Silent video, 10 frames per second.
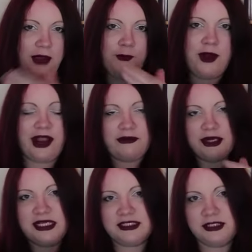And
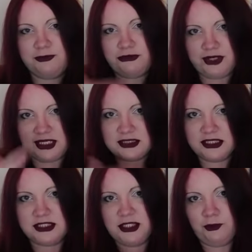where is the
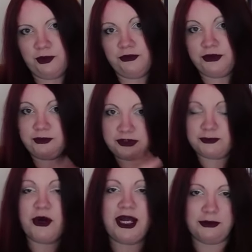pre-existing wound that
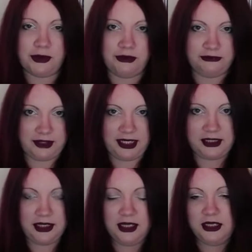was preyed upon, right?